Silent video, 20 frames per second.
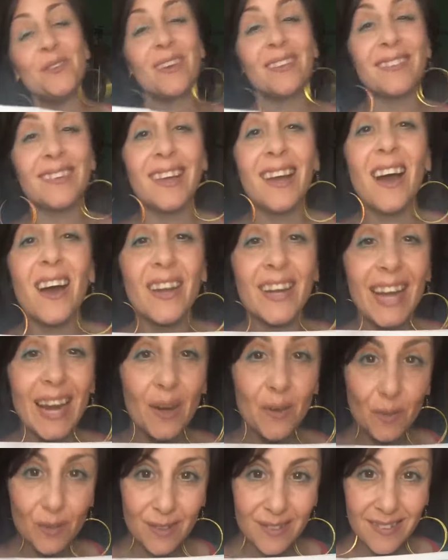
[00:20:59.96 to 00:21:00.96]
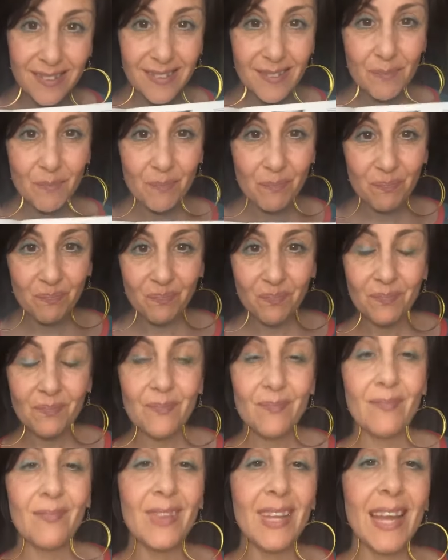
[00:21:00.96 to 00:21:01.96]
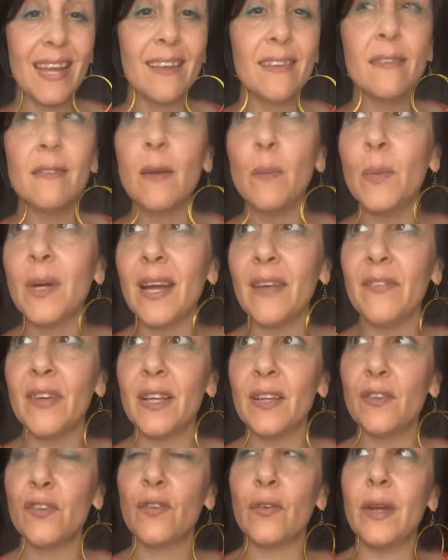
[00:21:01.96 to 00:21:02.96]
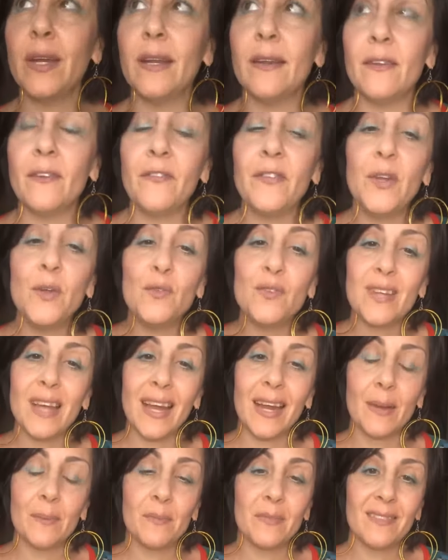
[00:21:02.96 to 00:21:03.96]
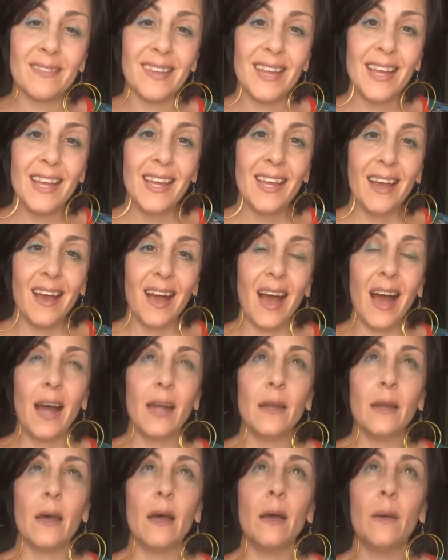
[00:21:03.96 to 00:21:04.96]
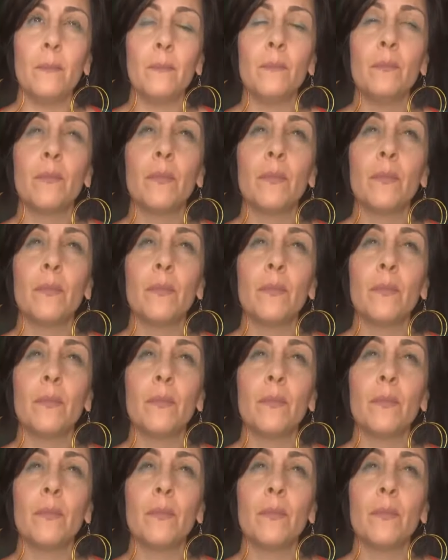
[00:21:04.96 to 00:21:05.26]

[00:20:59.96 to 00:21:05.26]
does cutouts is someone I've illustrated a few times on